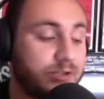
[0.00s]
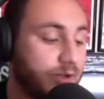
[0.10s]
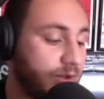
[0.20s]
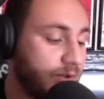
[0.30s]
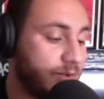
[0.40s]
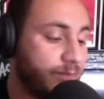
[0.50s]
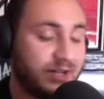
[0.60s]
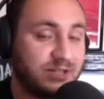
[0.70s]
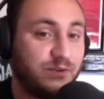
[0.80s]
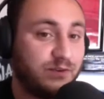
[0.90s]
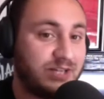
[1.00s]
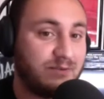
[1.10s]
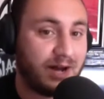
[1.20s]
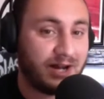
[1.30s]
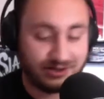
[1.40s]
we took the bus
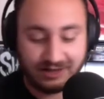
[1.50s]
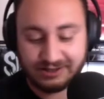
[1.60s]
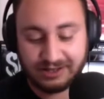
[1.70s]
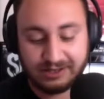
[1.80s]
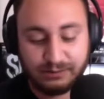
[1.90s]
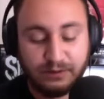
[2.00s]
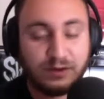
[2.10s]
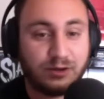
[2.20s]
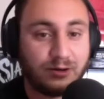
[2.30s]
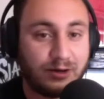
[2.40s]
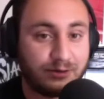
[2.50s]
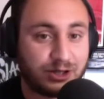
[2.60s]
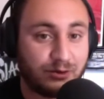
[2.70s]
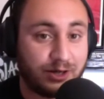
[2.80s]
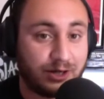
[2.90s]
15 miles out to this movie theater that
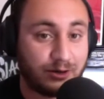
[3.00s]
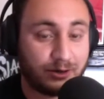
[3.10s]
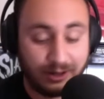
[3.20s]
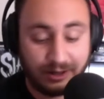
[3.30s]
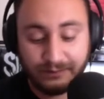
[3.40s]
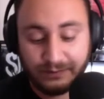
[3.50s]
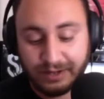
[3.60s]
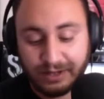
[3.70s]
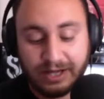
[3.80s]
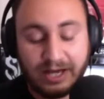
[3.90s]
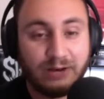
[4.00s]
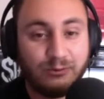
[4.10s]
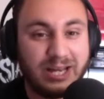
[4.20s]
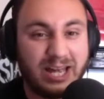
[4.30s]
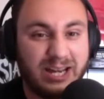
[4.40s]
was showing it early,
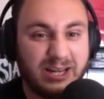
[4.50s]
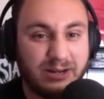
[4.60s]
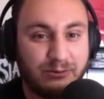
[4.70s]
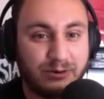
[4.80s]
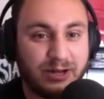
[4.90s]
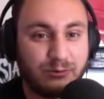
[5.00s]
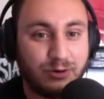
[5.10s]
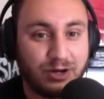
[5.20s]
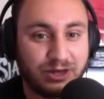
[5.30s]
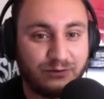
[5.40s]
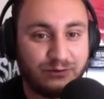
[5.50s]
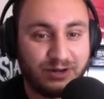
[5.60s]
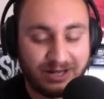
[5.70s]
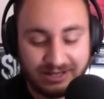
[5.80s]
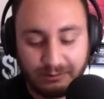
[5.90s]
and we hated it. We were like, "What the
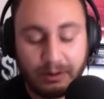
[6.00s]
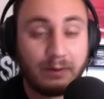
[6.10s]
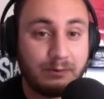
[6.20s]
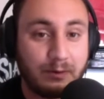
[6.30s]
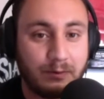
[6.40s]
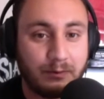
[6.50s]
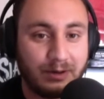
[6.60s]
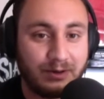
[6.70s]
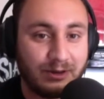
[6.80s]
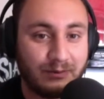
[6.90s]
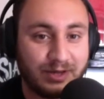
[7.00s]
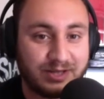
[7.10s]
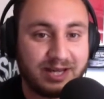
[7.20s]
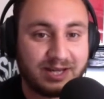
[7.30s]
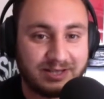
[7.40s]
fuck is it?" I mean,
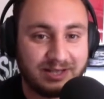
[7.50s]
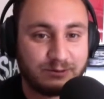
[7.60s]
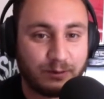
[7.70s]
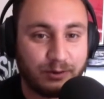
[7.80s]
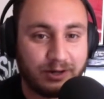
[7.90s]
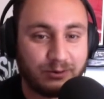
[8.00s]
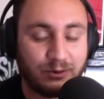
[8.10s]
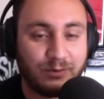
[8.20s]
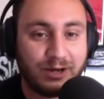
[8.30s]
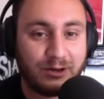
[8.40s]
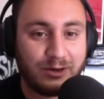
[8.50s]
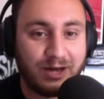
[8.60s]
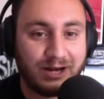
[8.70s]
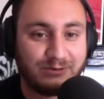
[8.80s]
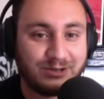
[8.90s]
the sex scenes were pretty cool, but other than
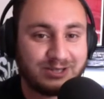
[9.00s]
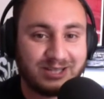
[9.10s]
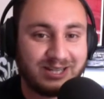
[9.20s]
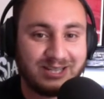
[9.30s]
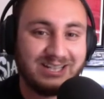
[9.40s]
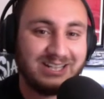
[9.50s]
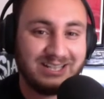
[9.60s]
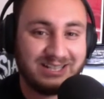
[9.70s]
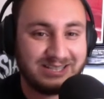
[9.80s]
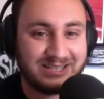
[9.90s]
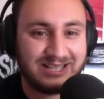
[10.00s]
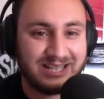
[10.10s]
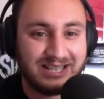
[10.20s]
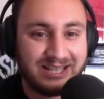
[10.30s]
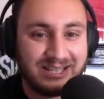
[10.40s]
that, I'm just like, it's